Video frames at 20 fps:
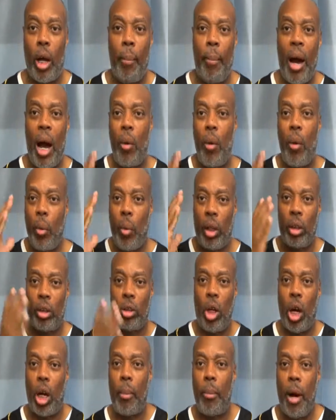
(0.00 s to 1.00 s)
about. We want to
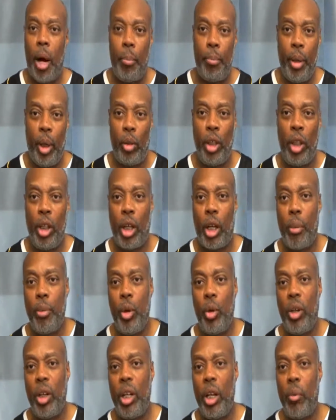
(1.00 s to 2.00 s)
talk about building a
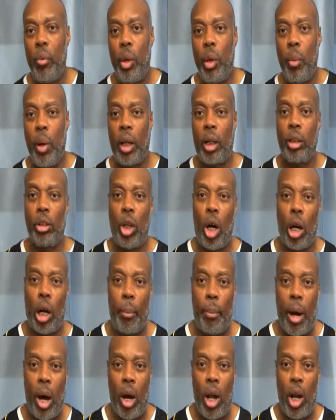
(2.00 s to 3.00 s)
community. We want to talk
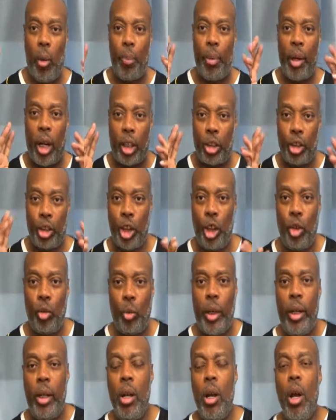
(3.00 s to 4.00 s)
about helping our
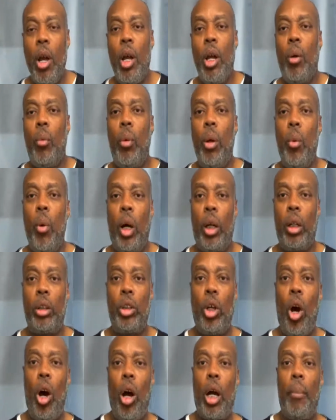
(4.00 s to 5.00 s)
children. We want to
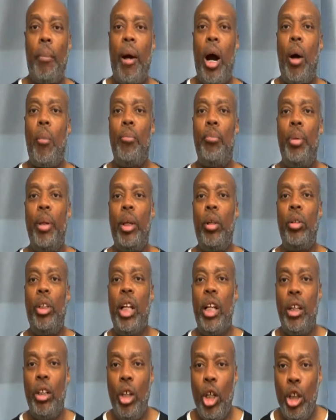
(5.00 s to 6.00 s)
talk about
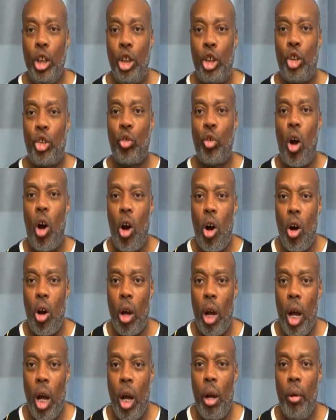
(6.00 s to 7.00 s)
building
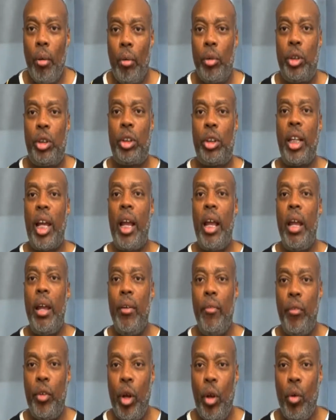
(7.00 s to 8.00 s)
strong,
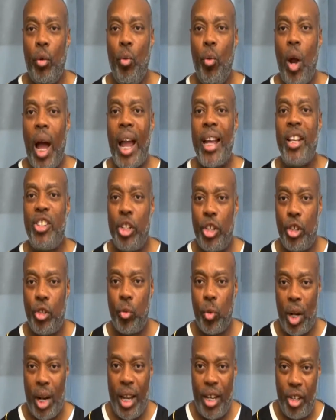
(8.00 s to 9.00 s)
saved, righteous
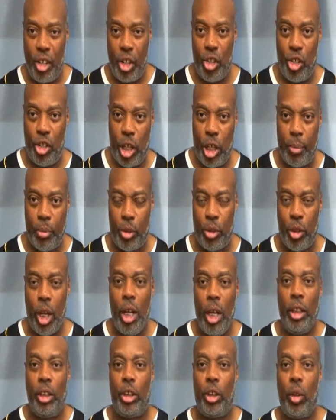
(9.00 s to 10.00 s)
relationships,
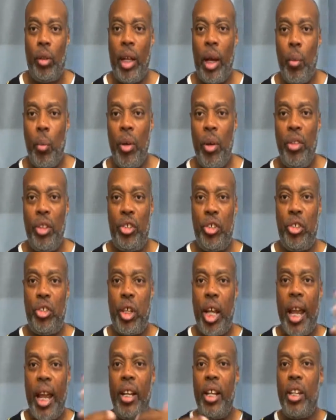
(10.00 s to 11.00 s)
so that when the
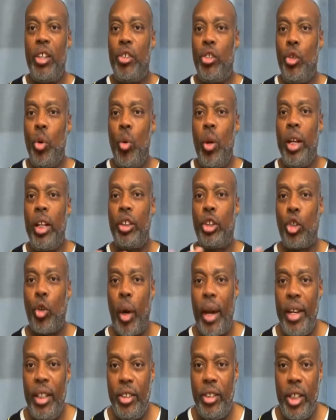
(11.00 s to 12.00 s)
state is doing its
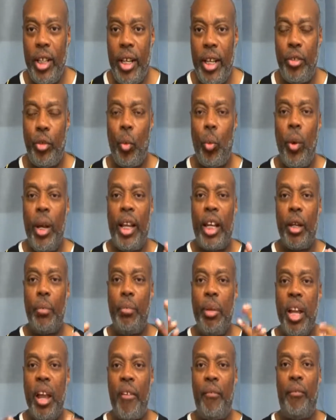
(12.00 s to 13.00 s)
craziness, we can
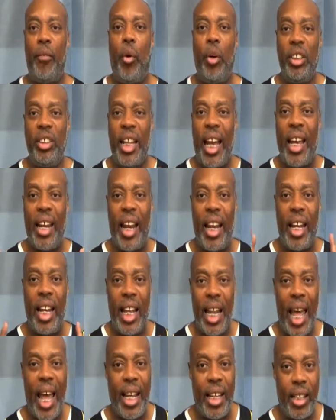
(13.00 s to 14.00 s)
be a force and a
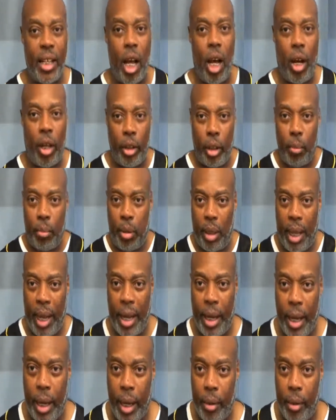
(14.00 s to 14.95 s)
light on the planet.